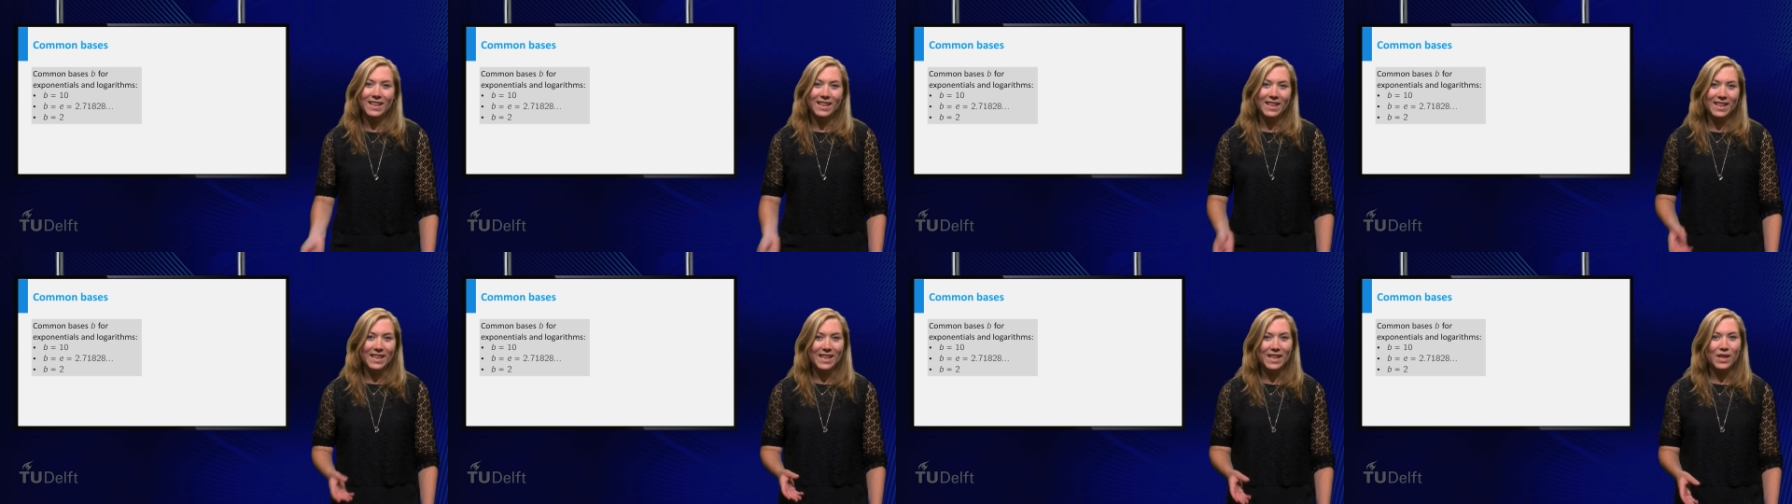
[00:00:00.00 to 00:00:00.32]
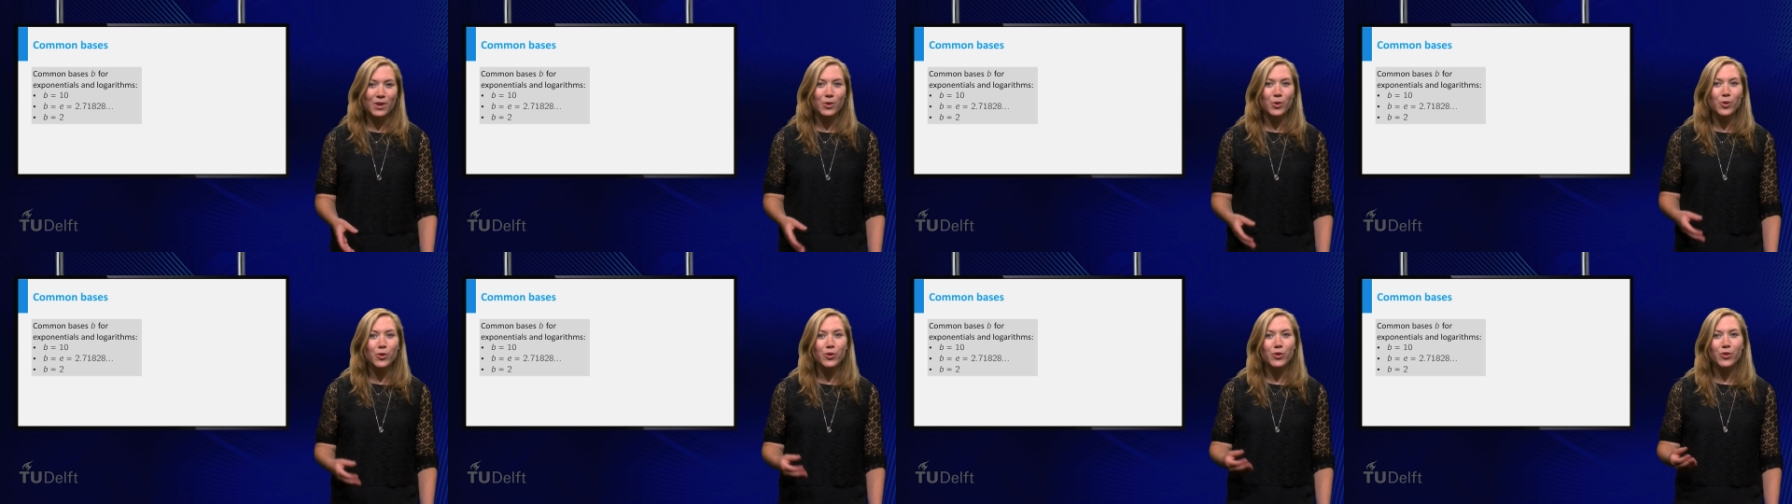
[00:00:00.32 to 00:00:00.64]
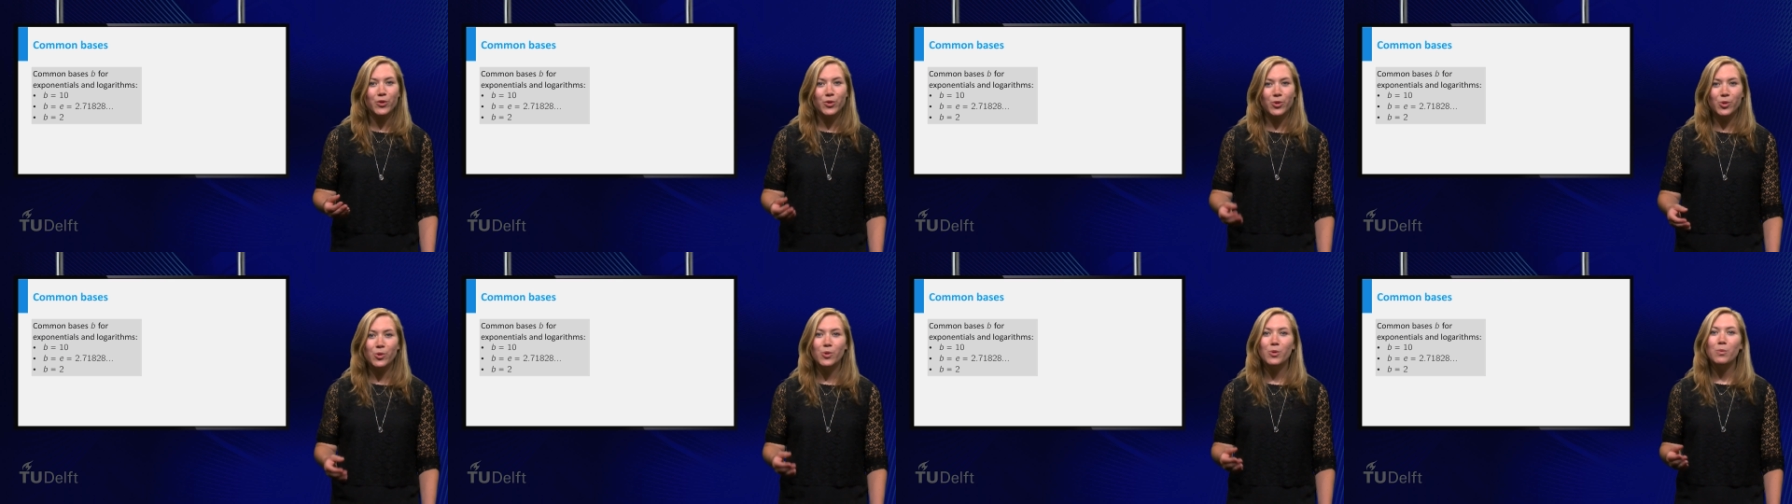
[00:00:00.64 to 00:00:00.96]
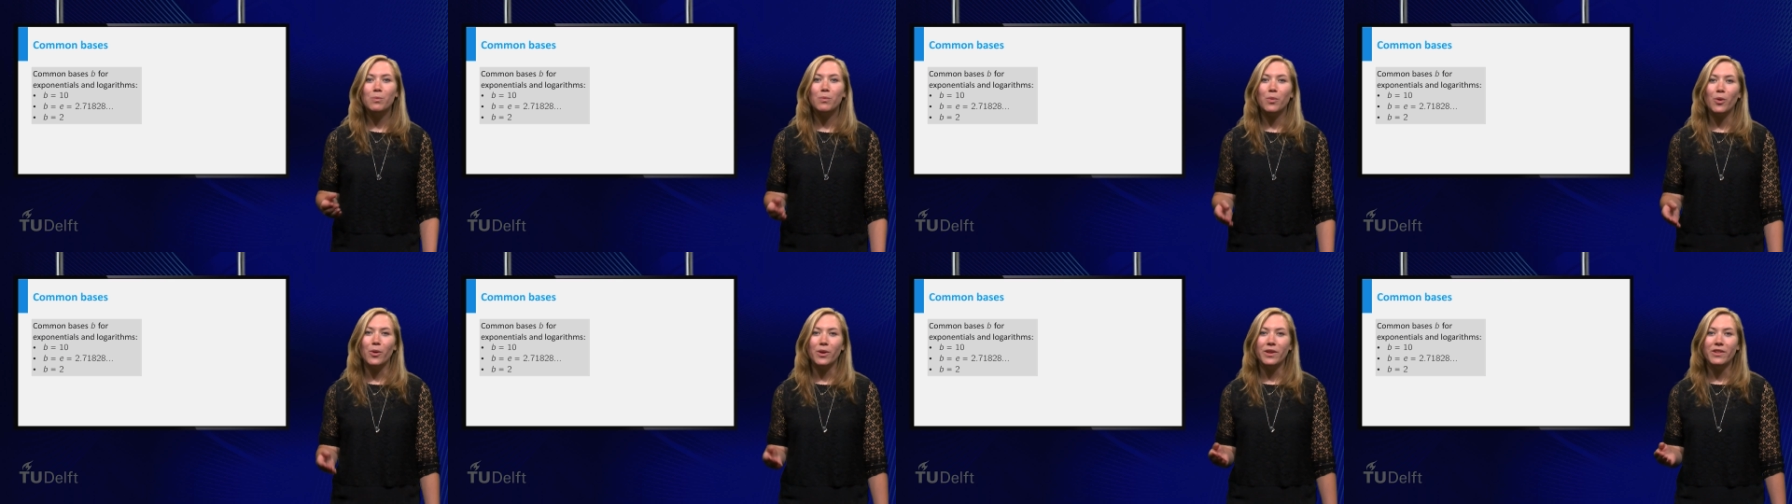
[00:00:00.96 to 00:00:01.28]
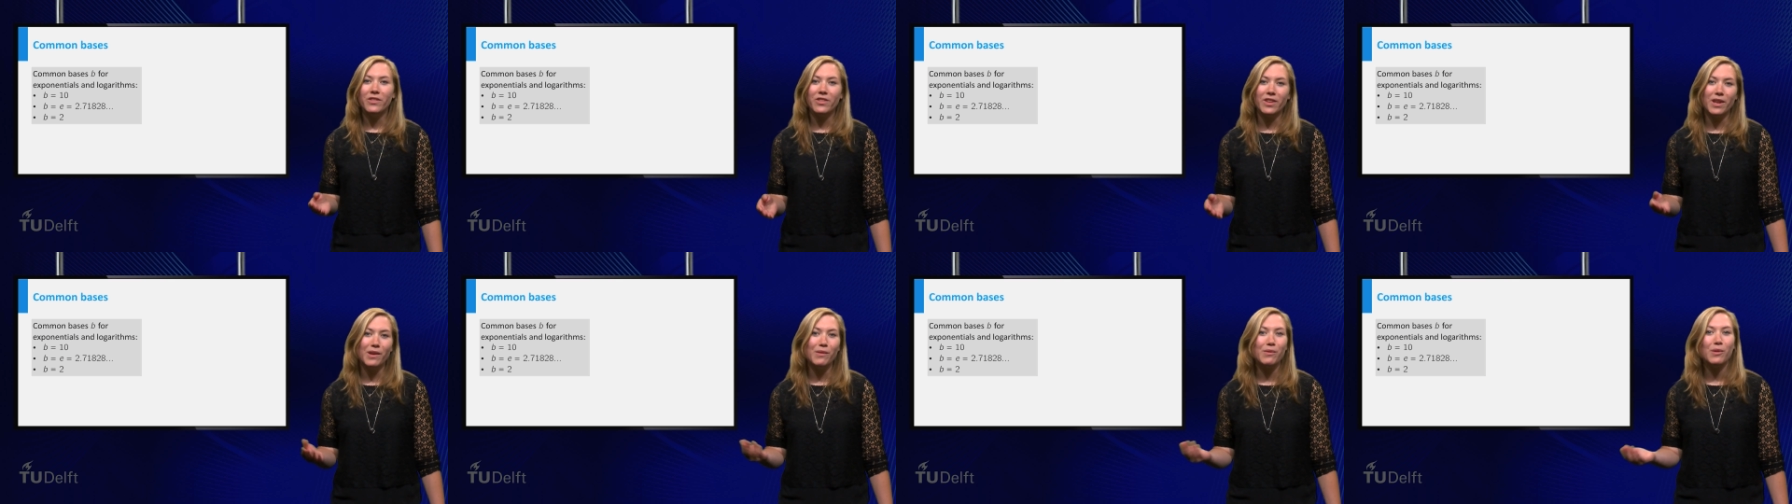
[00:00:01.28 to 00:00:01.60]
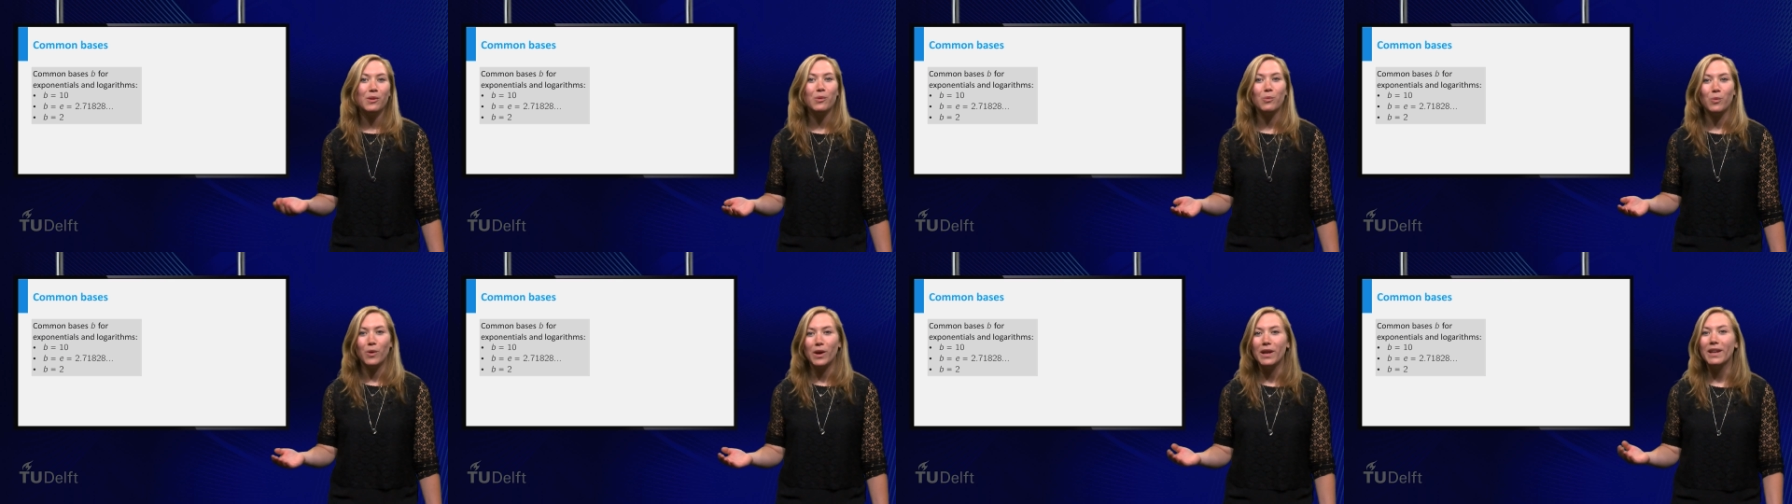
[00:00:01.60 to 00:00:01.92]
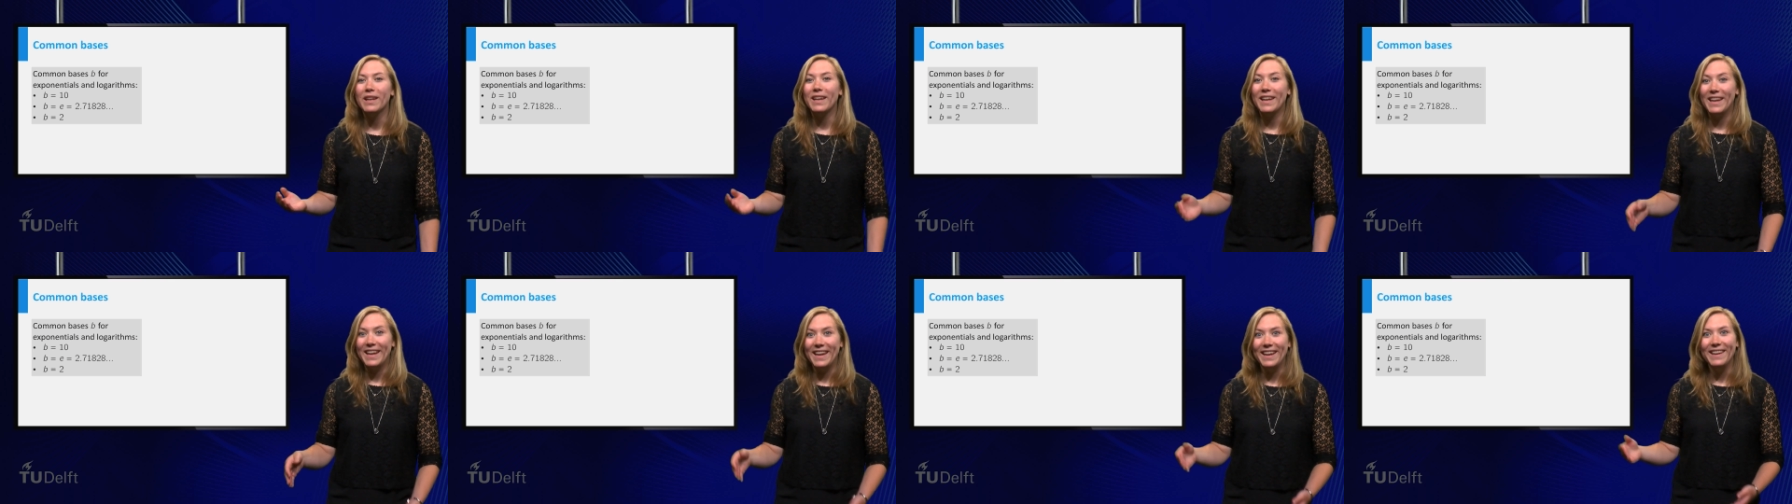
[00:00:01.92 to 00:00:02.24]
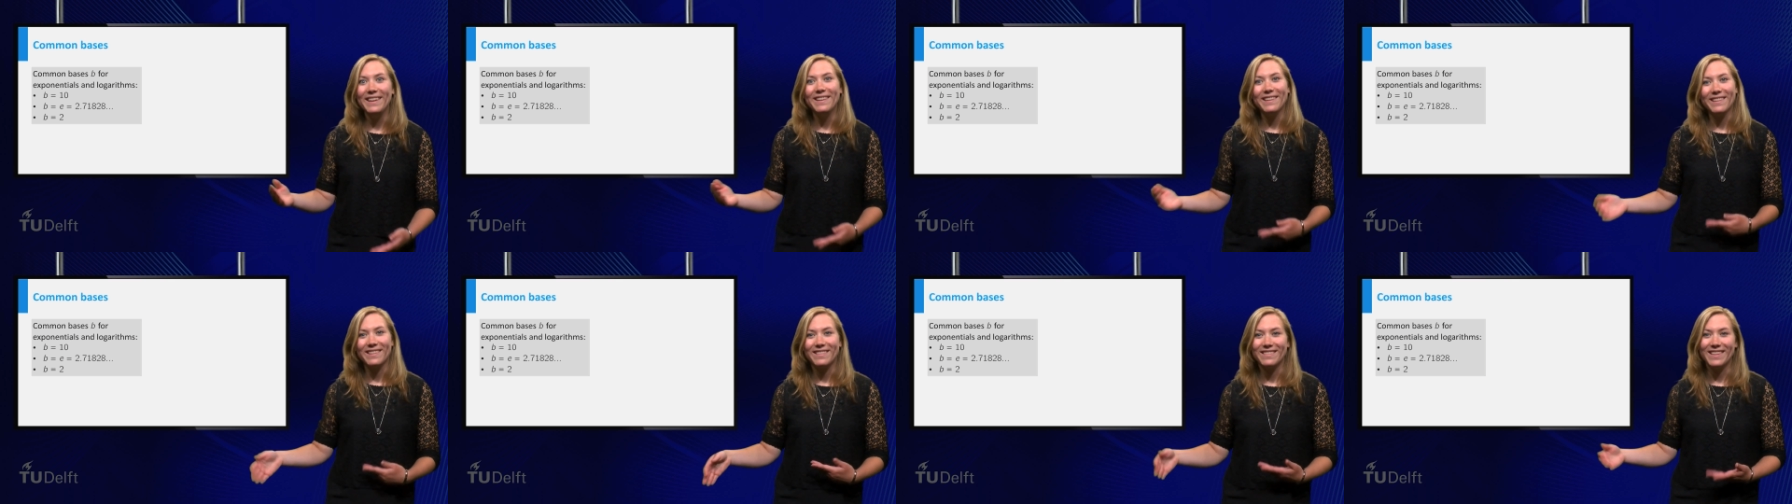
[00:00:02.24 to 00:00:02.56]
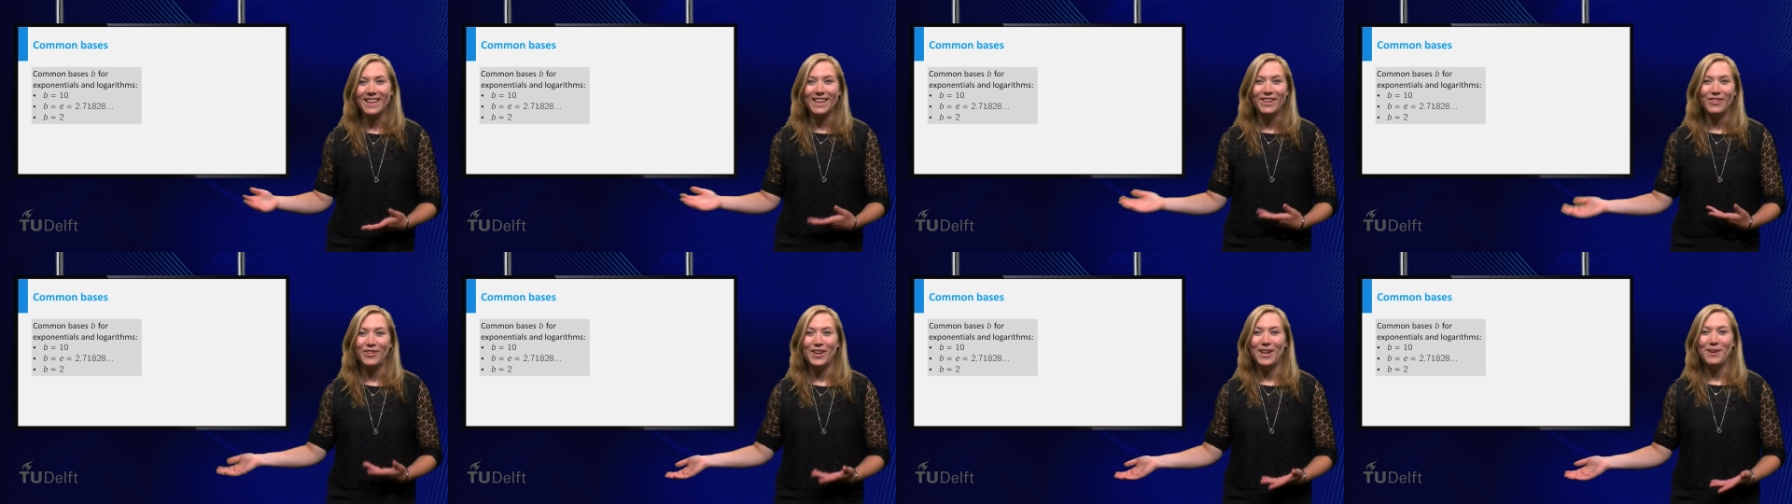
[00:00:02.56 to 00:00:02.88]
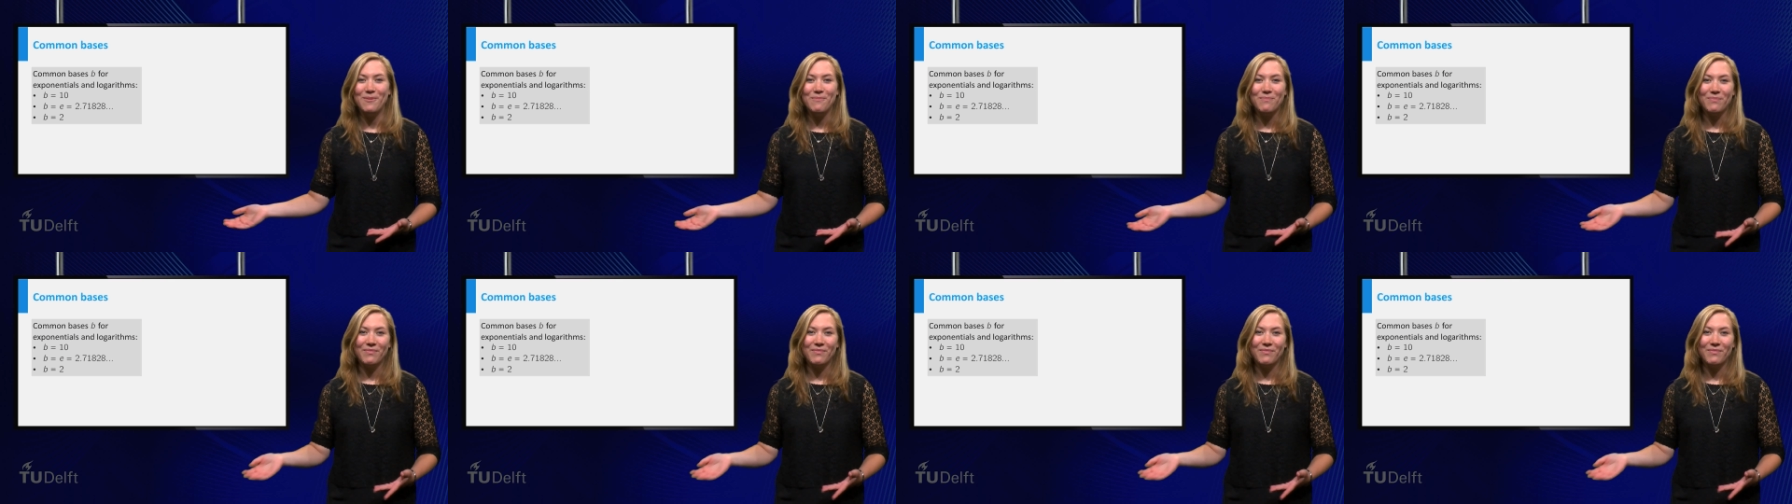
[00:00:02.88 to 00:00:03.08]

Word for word: equals 2.718, etc.